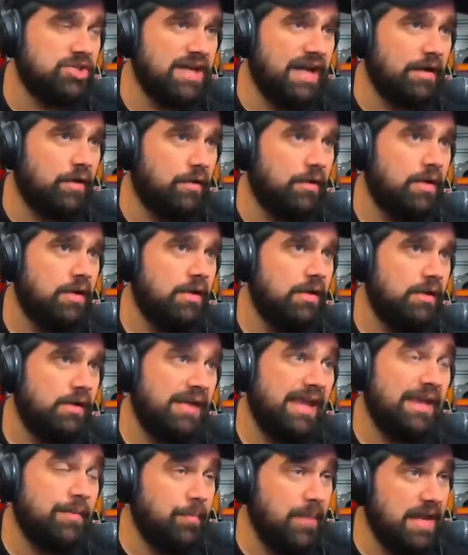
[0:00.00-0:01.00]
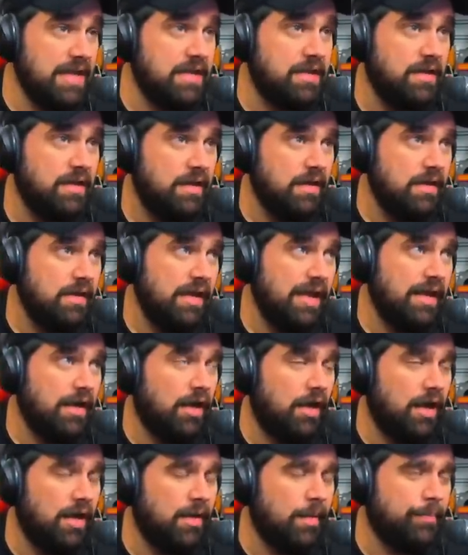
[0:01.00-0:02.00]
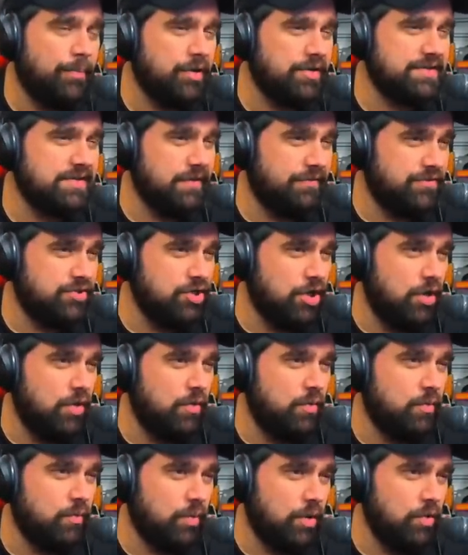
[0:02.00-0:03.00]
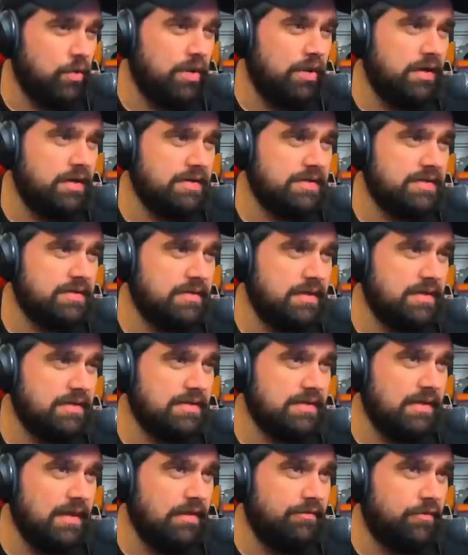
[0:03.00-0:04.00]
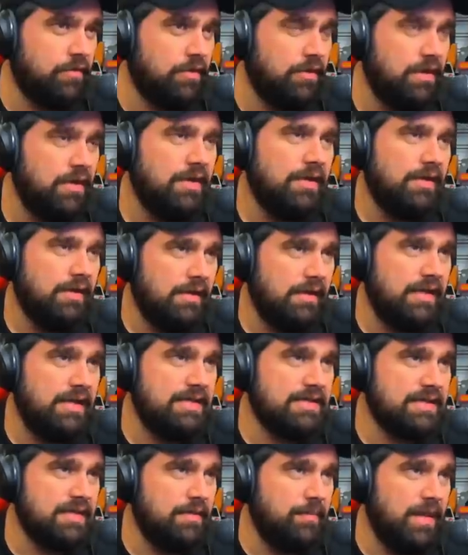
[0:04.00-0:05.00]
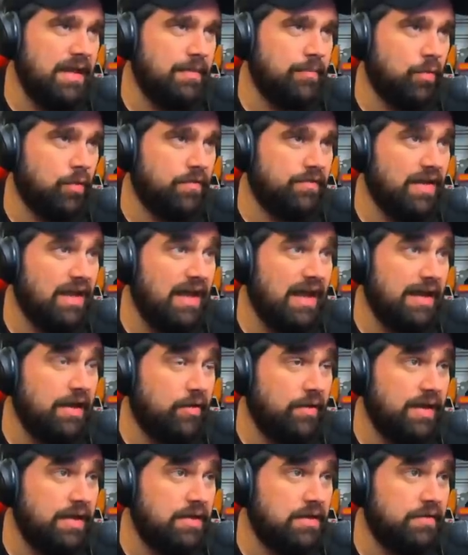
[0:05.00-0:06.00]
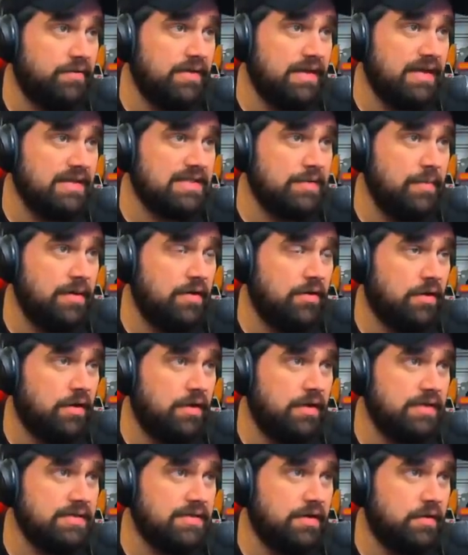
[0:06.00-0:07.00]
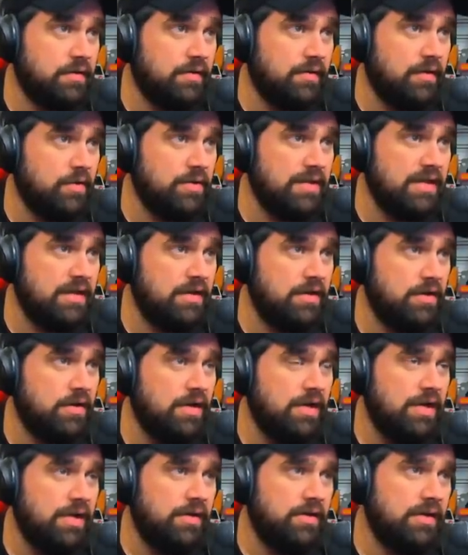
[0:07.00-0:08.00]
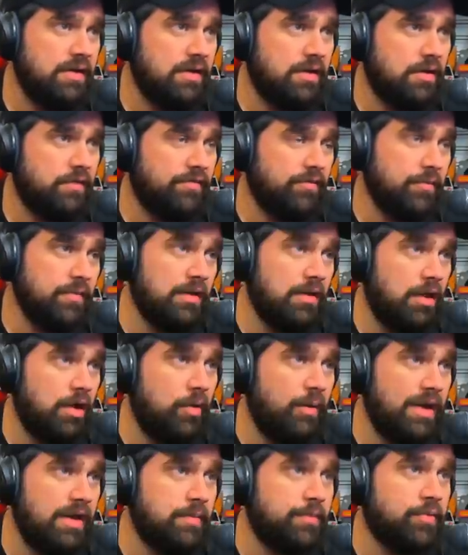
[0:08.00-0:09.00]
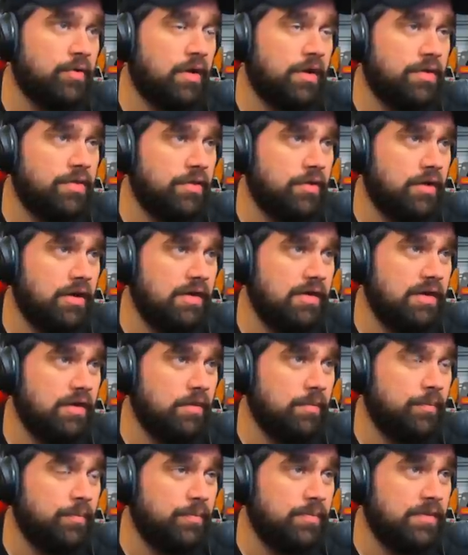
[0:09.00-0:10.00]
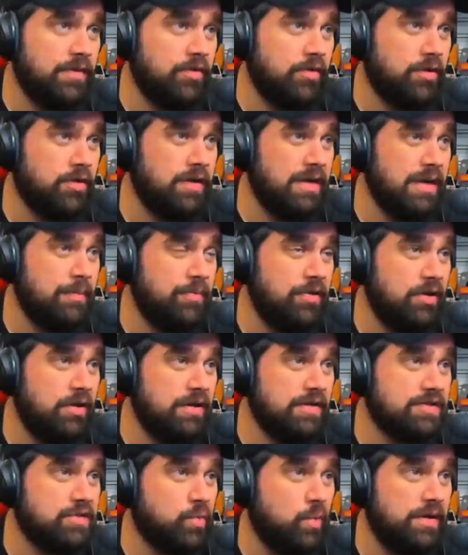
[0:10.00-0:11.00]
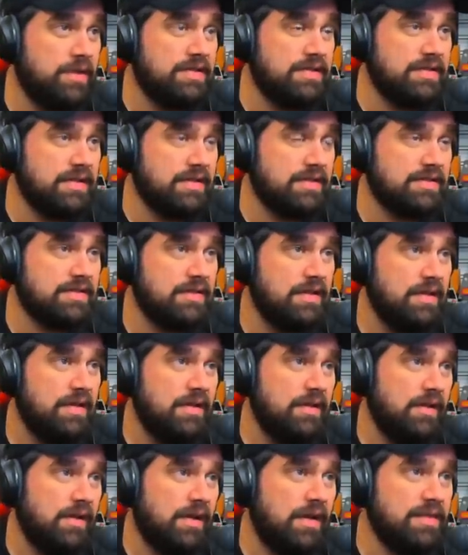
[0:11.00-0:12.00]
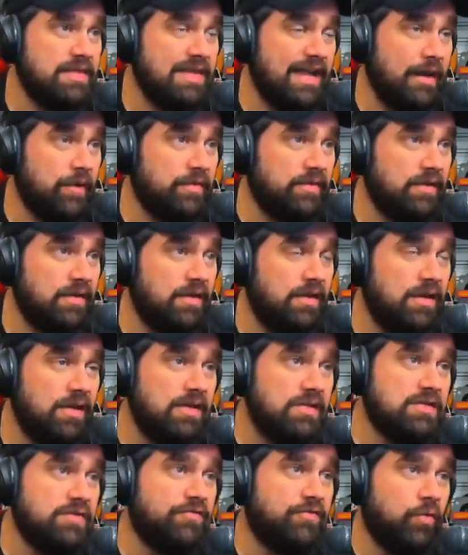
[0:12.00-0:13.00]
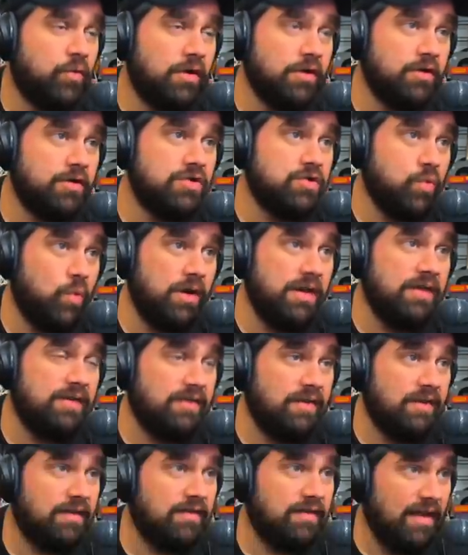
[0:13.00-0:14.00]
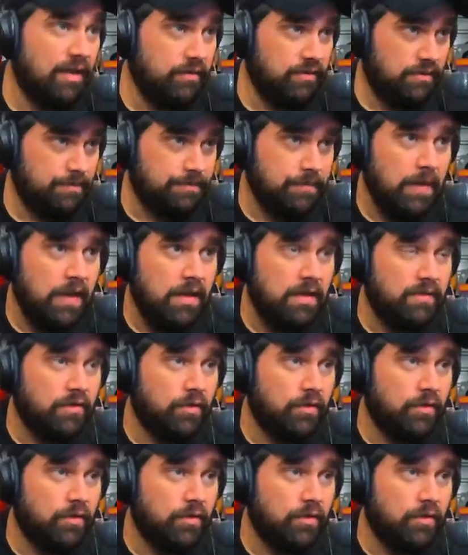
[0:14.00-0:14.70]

what a channel can make. And uh, a person of Joe Rogan, his his level, he's going to make more of the higher end of the estimated earnings that are located here. It, from the low end per 30 year 30 day period is 26,000 uh, to 426,000.